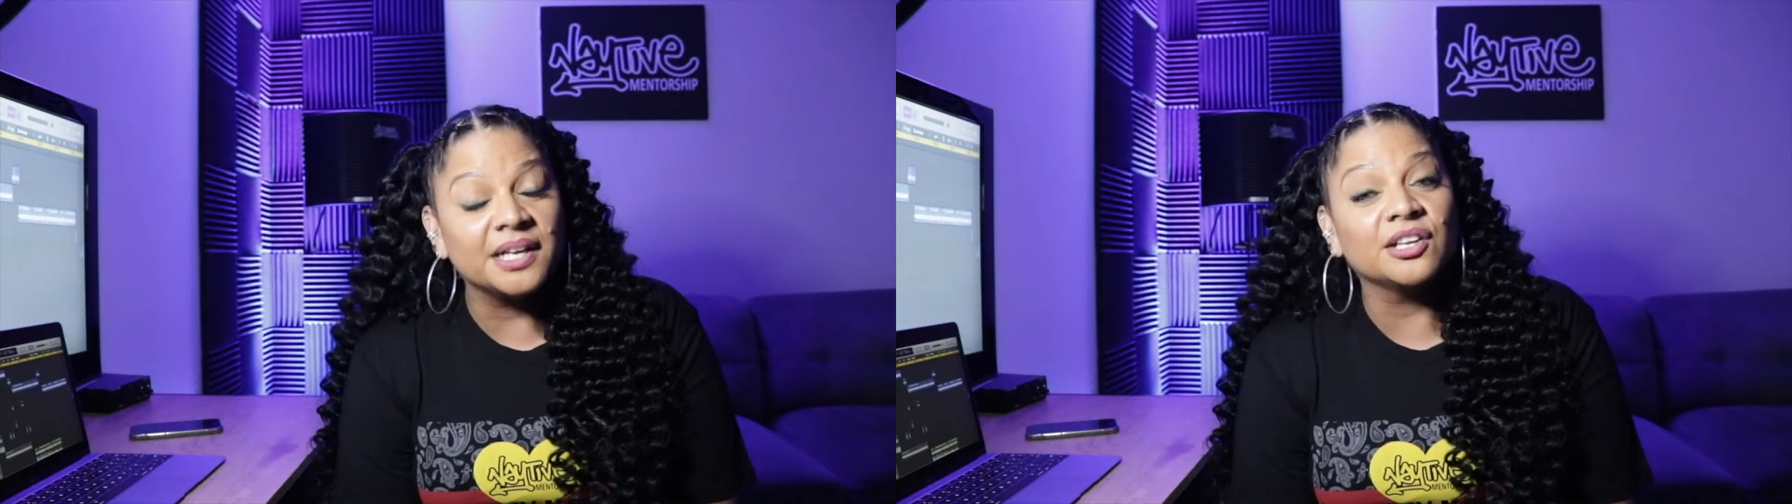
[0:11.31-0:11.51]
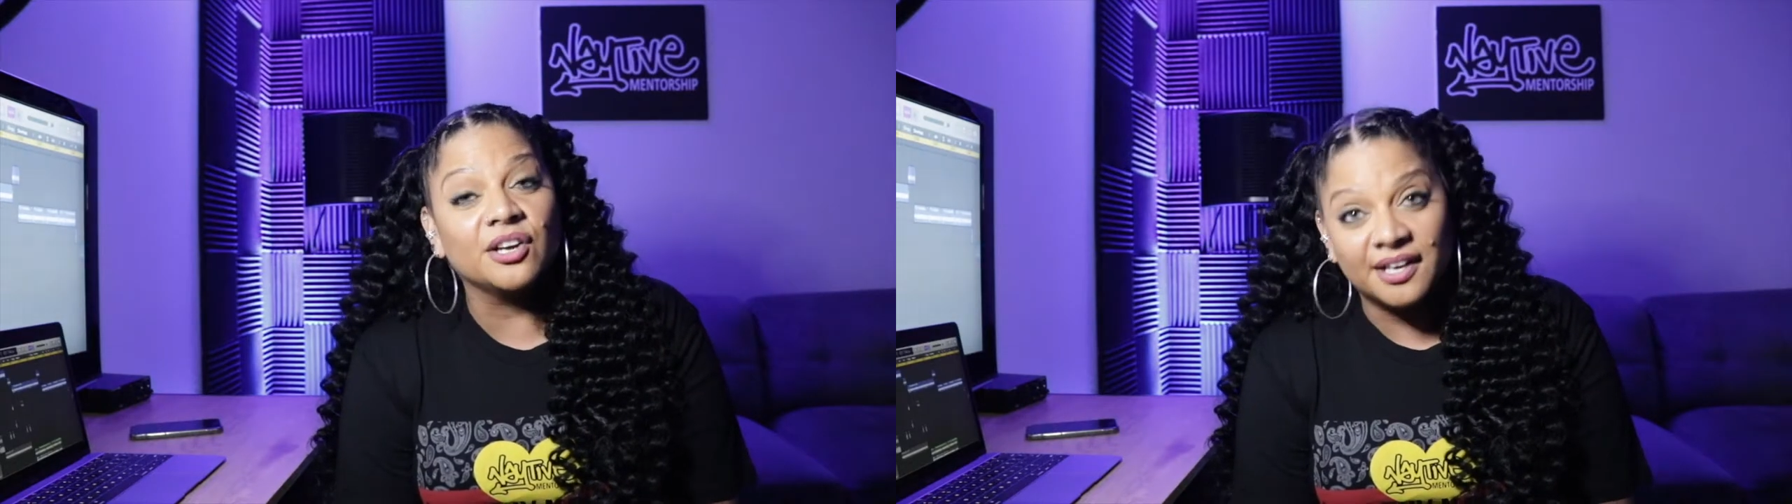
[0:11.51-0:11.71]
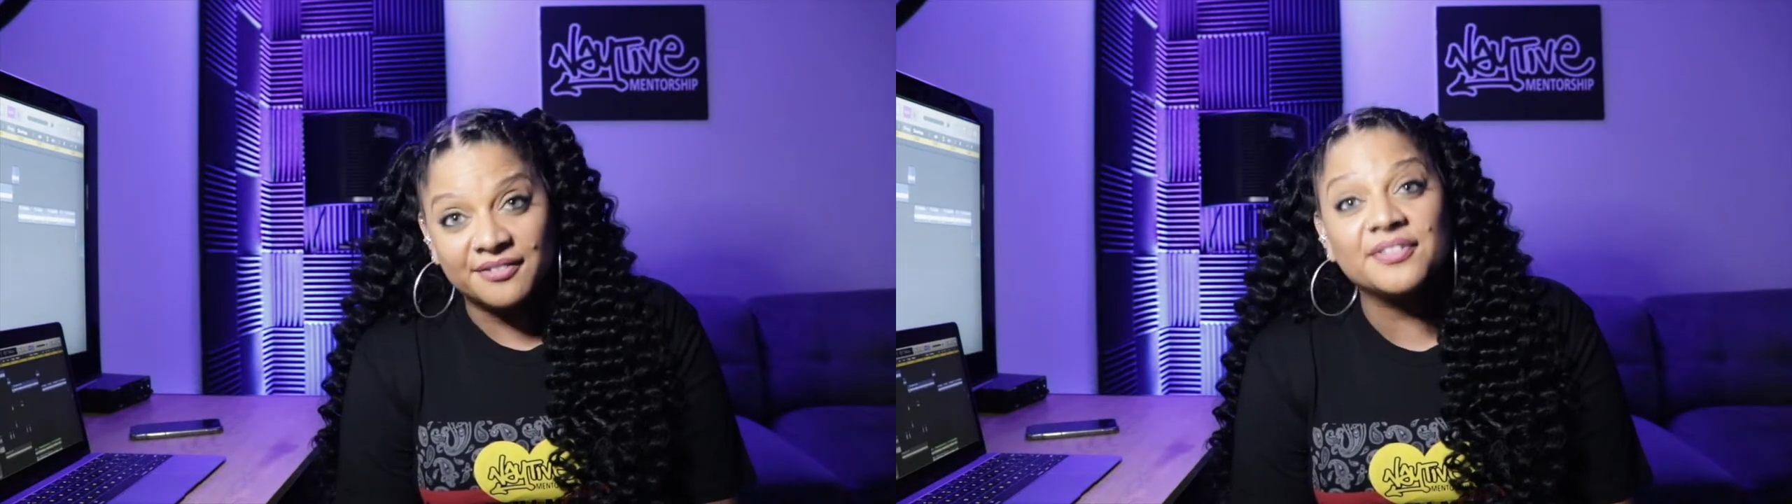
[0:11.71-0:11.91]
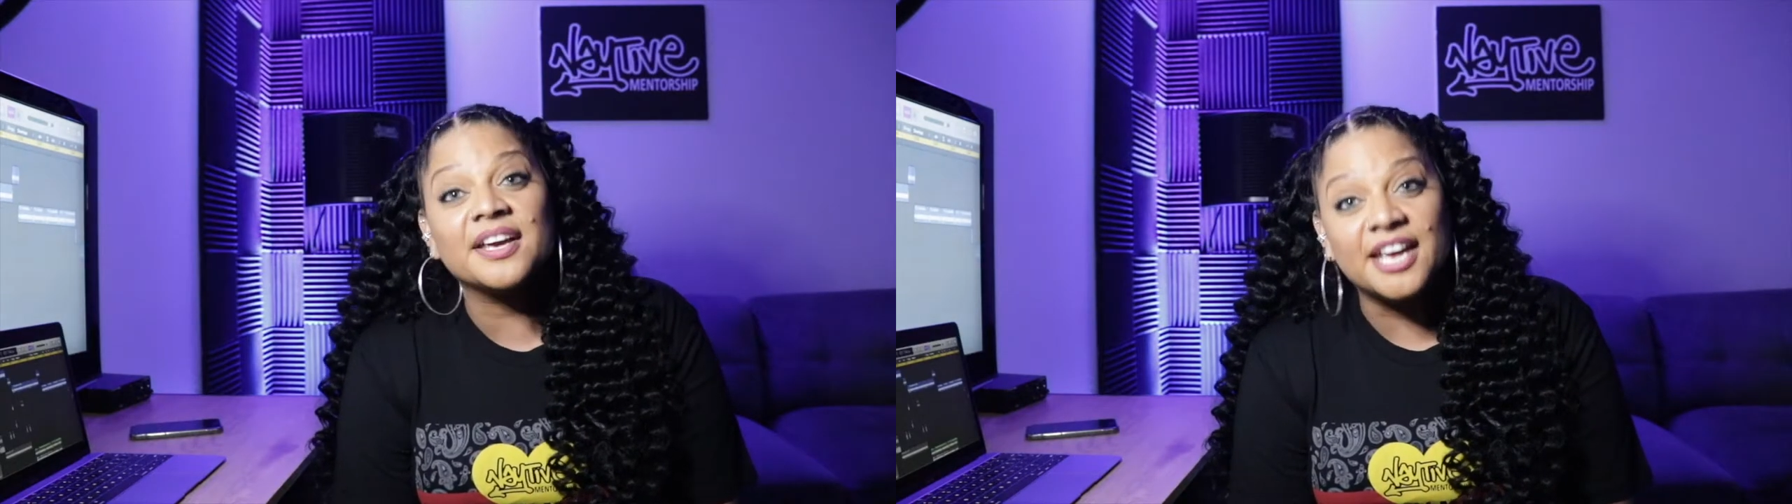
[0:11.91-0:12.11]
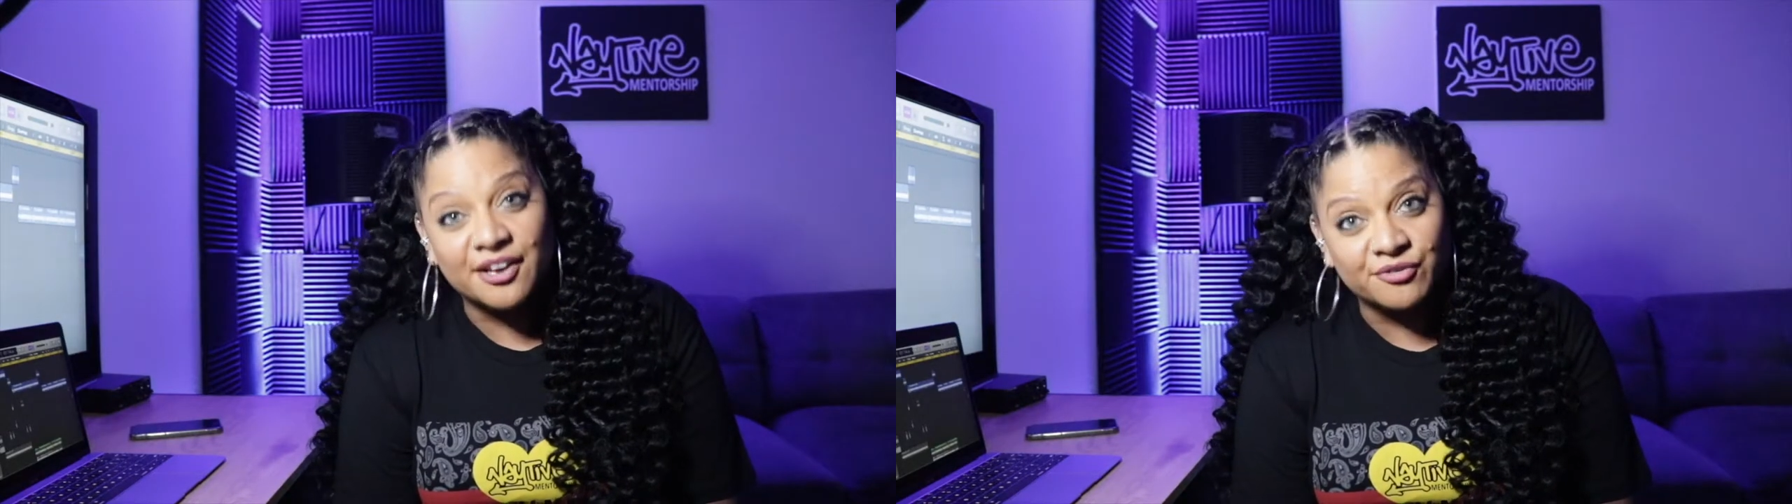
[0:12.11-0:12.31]
life
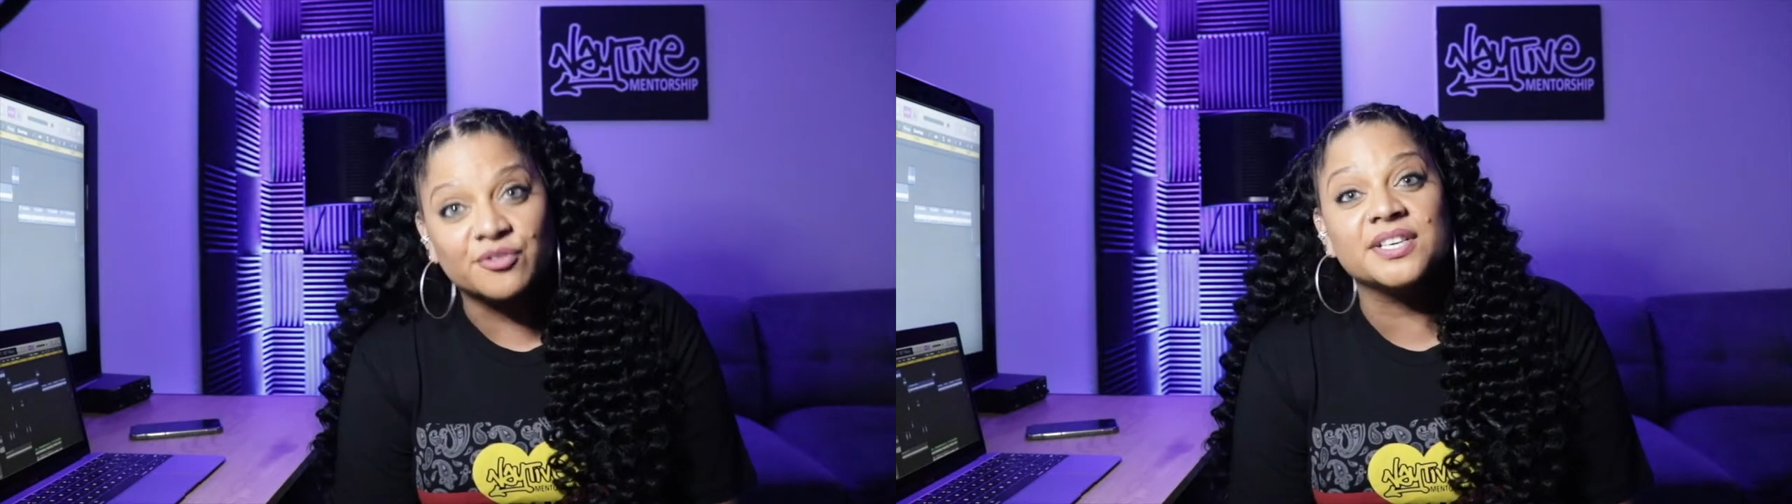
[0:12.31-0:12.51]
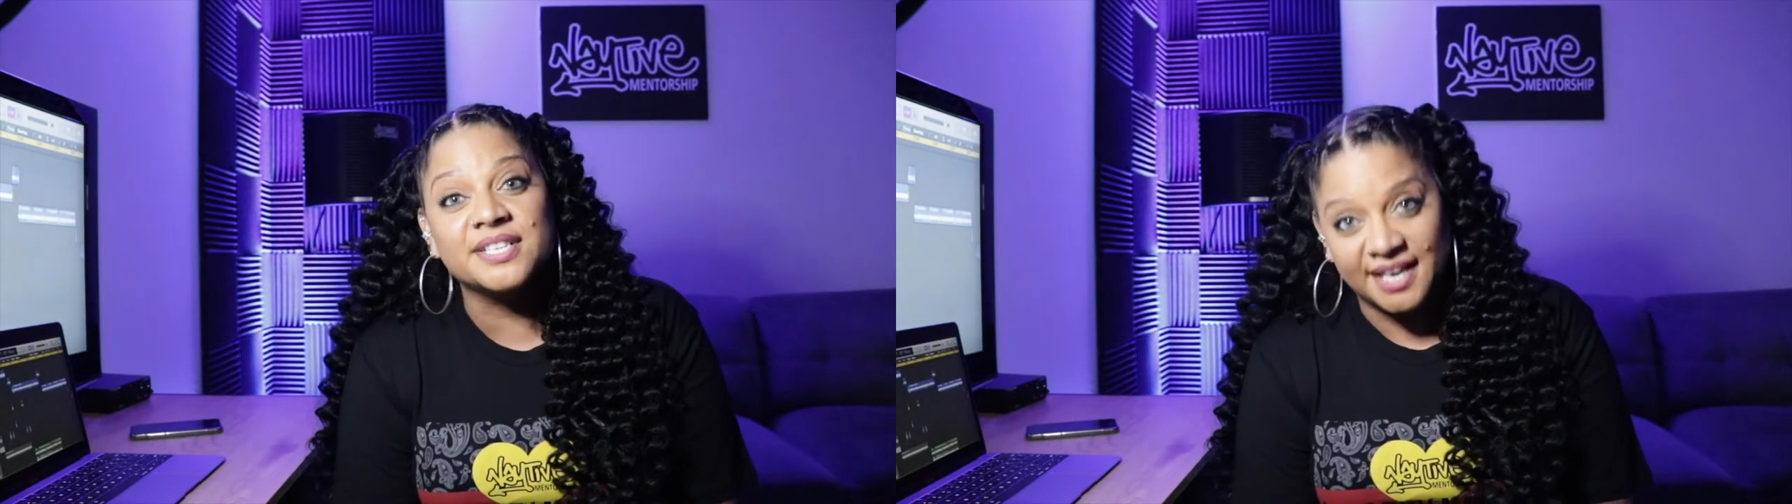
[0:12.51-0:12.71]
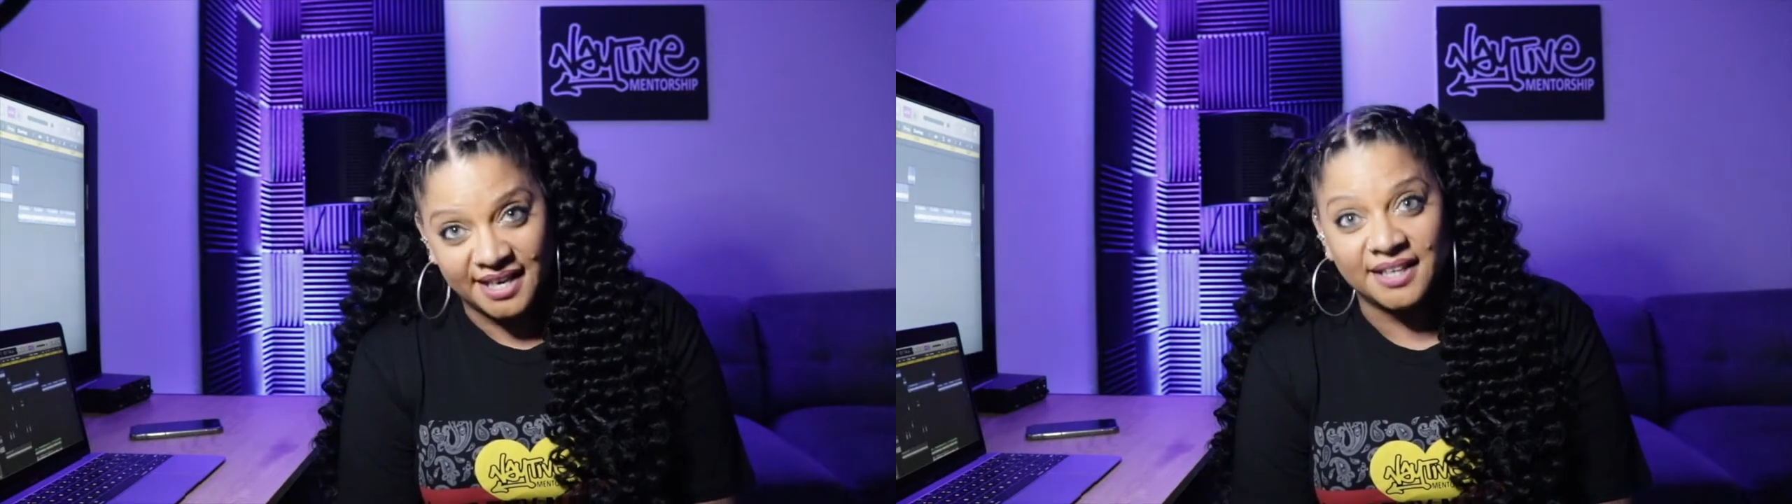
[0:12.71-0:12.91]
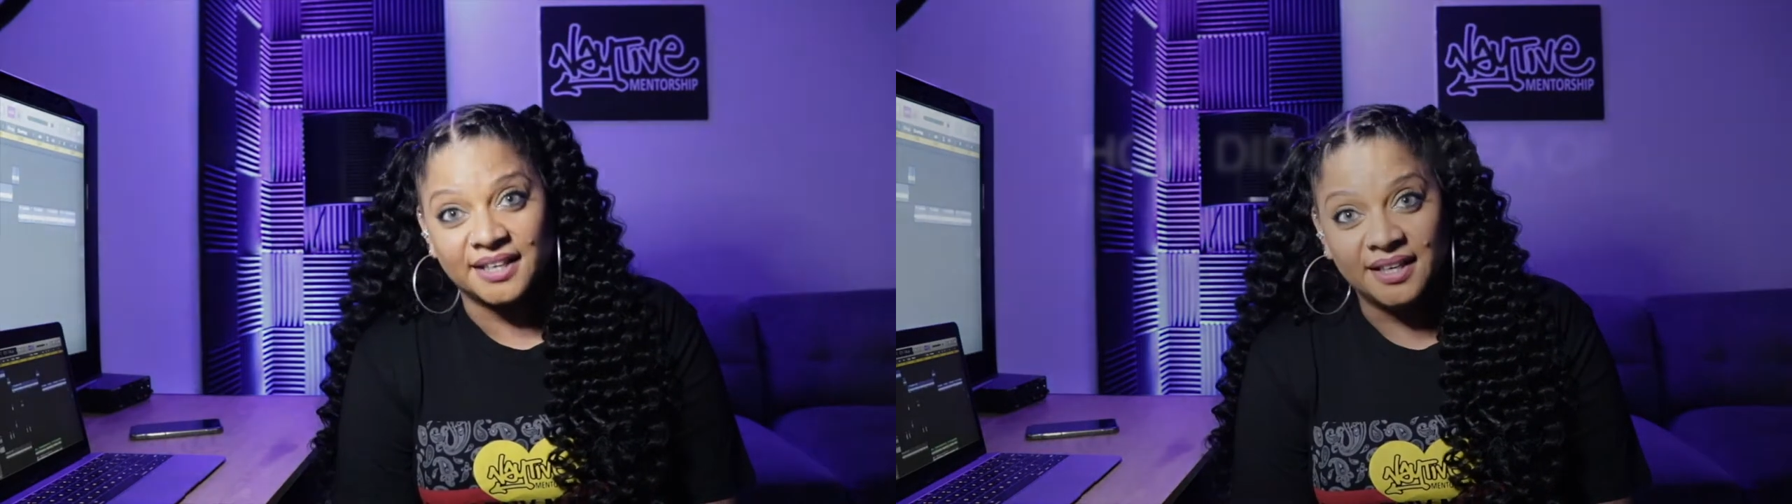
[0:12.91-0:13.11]
every day.